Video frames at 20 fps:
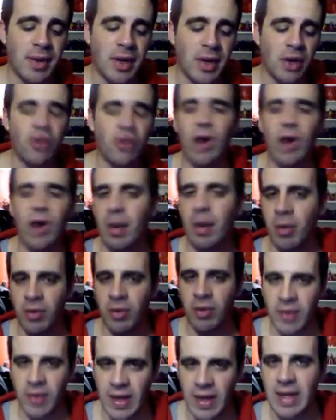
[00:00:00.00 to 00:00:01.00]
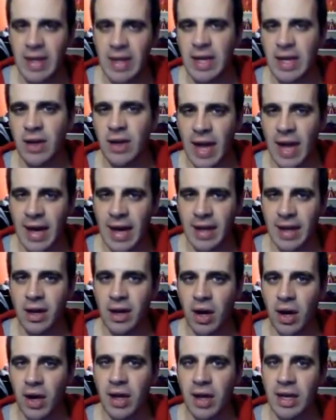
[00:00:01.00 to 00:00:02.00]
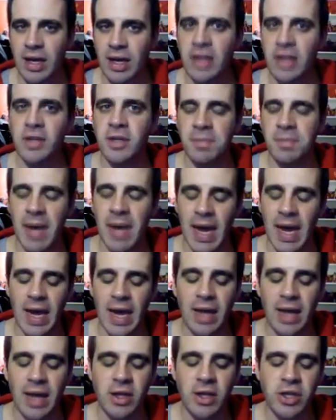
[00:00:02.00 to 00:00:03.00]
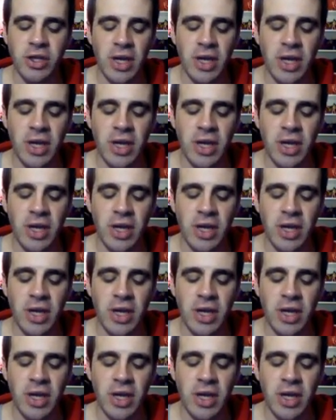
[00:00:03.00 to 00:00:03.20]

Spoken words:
Incredible detail added on each page.